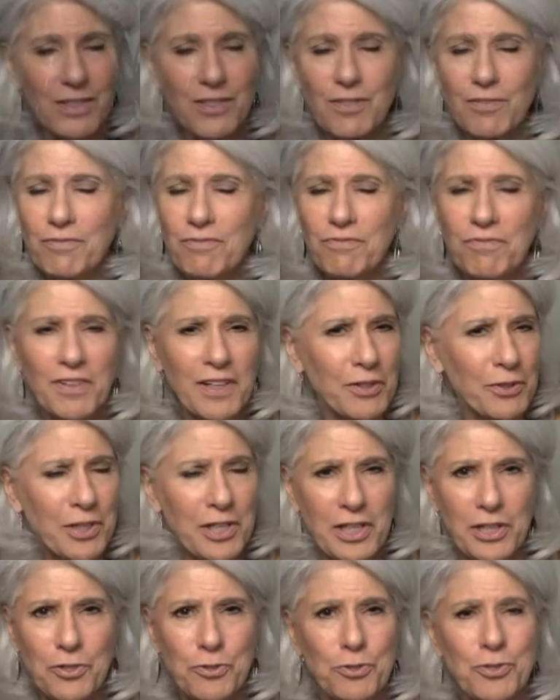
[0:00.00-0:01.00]
is a very
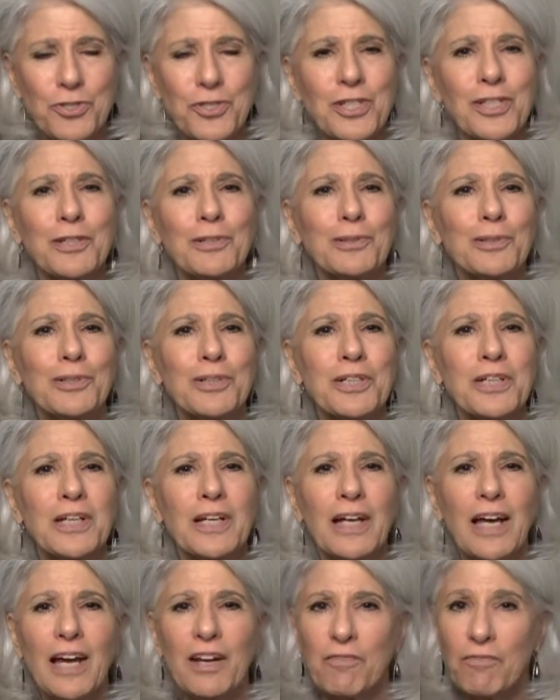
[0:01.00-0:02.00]
interesting look
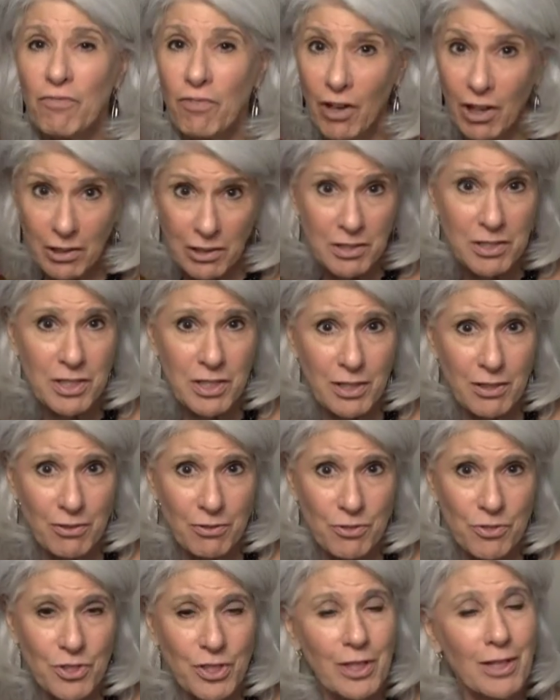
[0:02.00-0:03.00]
at
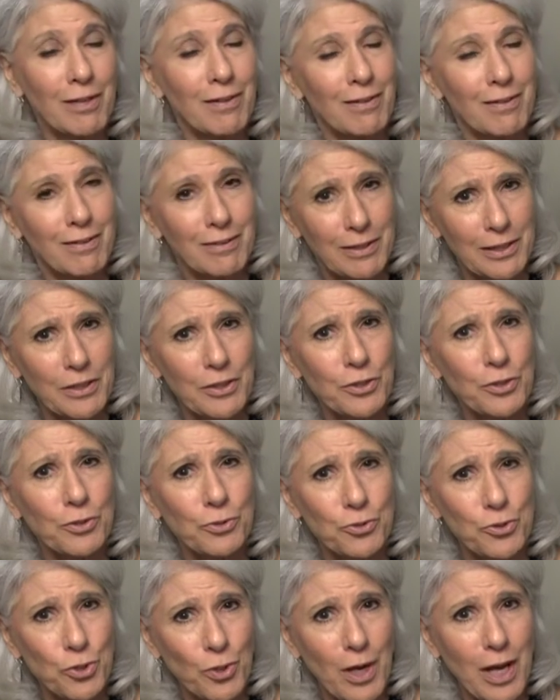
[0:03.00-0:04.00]
volunteers in a
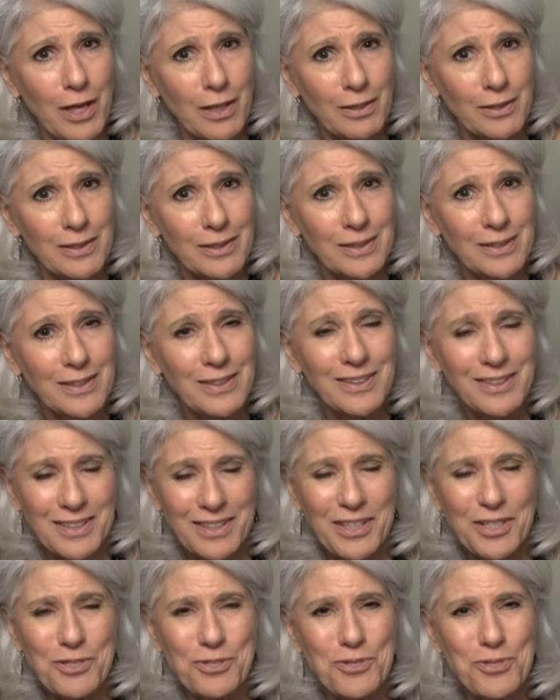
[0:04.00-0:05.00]
clinical trial.
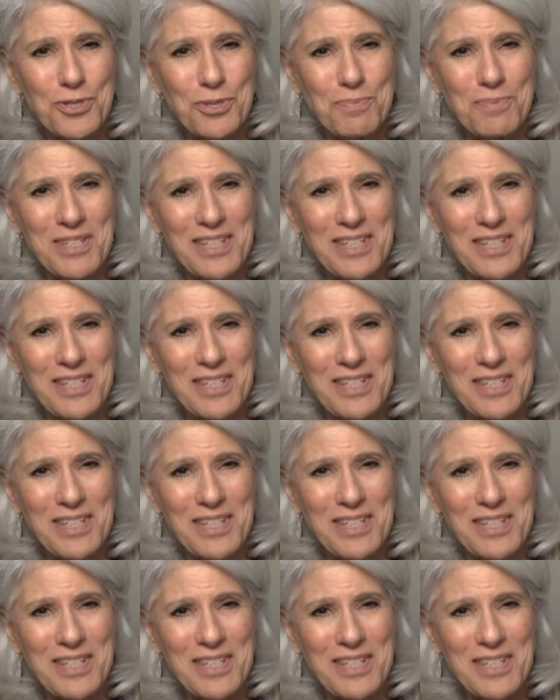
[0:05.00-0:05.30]
Here are some